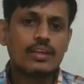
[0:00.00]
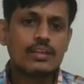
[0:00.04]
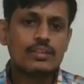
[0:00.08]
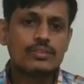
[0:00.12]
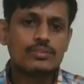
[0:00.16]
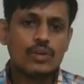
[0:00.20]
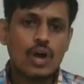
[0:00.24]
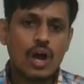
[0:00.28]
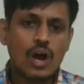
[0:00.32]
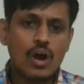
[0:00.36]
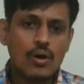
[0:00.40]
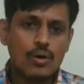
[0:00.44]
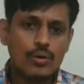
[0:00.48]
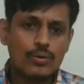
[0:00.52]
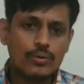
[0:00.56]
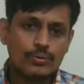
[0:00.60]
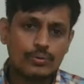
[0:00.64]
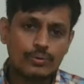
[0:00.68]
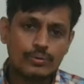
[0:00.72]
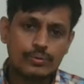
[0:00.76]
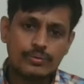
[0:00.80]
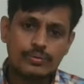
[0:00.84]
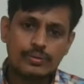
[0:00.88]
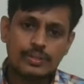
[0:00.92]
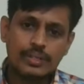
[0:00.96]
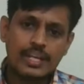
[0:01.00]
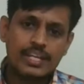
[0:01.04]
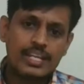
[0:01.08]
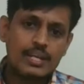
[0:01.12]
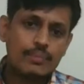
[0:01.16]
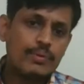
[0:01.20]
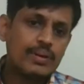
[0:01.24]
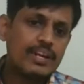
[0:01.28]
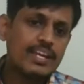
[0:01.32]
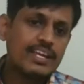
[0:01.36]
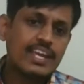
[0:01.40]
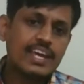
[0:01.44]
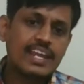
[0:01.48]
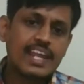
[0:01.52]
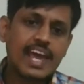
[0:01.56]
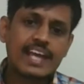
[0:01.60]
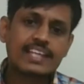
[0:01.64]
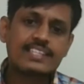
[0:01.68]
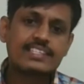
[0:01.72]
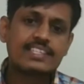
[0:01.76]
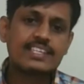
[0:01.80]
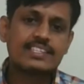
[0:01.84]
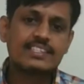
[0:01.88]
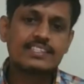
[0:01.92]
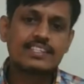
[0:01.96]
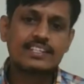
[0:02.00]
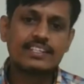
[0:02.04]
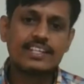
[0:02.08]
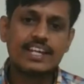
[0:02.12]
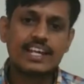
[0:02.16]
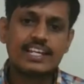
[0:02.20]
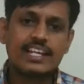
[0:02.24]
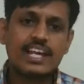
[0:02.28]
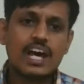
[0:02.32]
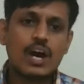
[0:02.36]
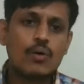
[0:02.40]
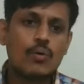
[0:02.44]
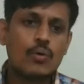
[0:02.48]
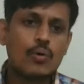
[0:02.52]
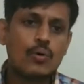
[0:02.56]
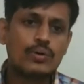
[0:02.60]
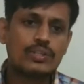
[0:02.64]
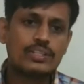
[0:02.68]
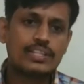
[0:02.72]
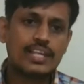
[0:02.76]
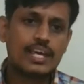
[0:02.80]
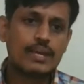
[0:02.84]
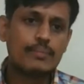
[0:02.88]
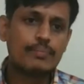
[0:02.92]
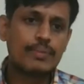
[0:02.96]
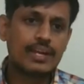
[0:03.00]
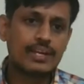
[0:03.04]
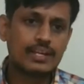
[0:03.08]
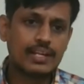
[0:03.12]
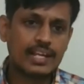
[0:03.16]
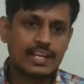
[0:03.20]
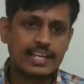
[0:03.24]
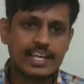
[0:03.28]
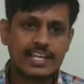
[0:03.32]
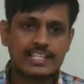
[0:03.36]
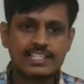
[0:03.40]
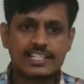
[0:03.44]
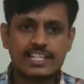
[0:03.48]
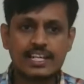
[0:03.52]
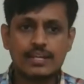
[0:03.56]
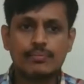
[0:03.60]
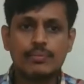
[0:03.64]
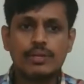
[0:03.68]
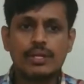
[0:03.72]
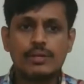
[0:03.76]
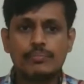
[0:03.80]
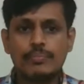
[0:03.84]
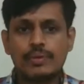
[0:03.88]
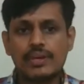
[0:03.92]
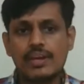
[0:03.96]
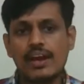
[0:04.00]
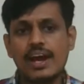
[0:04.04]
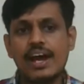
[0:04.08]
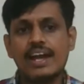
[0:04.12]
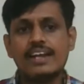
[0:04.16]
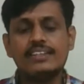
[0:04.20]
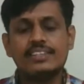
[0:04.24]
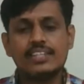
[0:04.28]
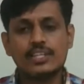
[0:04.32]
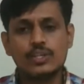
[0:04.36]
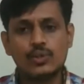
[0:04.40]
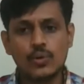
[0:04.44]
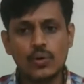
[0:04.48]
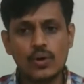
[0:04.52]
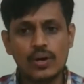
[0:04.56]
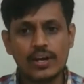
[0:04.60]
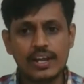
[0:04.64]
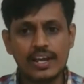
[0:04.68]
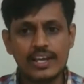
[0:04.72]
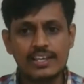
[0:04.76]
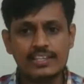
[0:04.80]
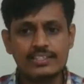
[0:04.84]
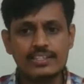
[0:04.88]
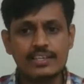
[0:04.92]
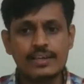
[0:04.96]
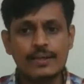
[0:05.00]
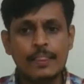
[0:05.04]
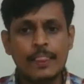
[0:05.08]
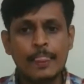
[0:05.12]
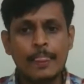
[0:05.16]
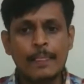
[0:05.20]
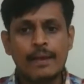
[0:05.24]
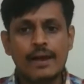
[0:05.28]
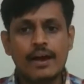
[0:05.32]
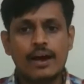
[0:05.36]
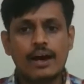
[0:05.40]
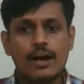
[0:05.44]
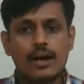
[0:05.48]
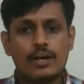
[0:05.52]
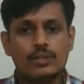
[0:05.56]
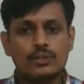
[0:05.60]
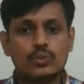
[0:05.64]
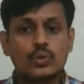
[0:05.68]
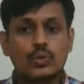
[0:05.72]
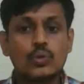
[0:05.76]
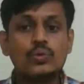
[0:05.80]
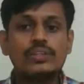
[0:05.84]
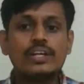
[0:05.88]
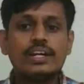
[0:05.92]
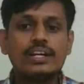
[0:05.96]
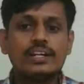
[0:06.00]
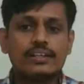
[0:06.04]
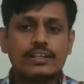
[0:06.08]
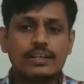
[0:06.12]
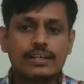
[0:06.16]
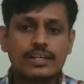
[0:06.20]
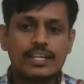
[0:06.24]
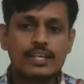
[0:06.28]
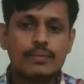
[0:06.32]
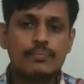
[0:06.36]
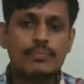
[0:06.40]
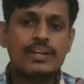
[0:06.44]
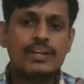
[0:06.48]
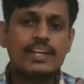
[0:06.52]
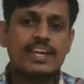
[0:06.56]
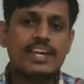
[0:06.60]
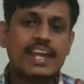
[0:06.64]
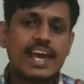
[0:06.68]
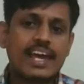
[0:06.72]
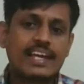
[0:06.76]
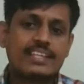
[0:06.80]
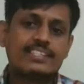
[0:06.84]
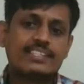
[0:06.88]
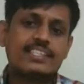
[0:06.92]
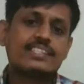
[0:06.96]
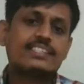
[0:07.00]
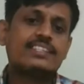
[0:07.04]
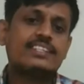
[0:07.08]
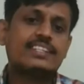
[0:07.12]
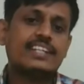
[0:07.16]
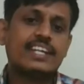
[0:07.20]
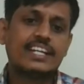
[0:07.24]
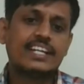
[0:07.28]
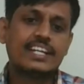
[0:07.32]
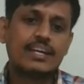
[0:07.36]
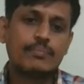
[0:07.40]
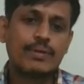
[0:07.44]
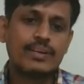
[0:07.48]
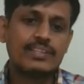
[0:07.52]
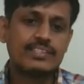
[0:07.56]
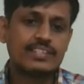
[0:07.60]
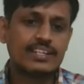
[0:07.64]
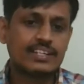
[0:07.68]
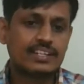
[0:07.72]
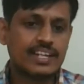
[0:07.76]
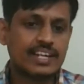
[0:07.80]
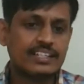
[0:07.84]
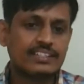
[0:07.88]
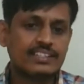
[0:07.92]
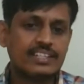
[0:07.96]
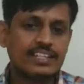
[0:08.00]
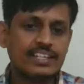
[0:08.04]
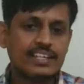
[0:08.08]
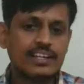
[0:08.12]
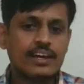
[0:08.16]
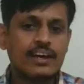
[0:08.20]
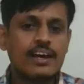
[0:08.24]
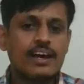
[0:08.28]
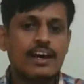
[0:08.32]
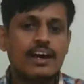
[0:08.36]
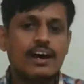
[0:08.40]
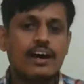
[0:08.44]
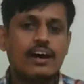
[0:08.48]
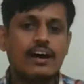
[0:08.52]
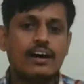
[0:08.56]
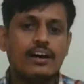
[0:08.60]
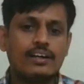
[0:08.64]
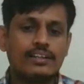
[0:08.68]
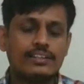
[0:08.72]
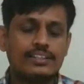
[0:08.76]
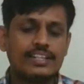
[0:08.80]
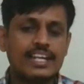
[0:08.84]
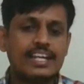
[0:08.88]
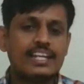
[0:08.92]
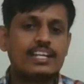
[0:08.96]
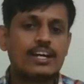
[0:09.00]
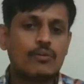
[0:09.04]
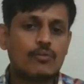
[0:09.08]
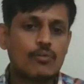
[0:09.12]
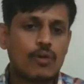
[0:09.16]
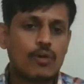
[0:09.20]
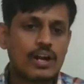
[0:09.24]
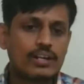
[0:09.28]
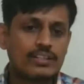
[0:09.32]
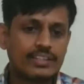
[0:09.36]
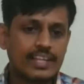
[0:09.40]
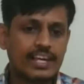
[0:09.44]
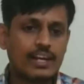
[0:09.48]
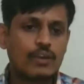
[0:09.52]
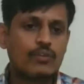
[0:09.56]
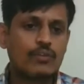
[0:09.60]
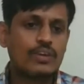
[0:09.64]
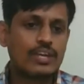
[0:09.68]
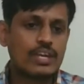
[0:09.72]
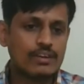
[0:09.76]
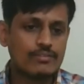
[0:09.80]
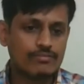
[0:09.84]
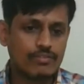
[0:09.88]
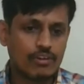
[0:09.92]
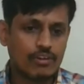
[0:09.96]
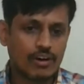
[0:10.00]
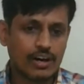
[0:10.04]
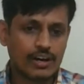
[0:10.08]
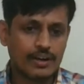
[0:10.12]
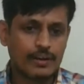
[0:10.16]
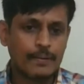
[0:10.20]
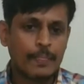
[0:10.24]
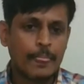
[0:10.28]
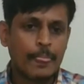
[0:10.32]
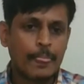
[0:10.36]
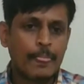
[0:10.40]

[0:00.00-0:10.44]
So anybody can access the data over the API like HTTP and URIs. Through that, anybody can access the database and get the data what they're looking for.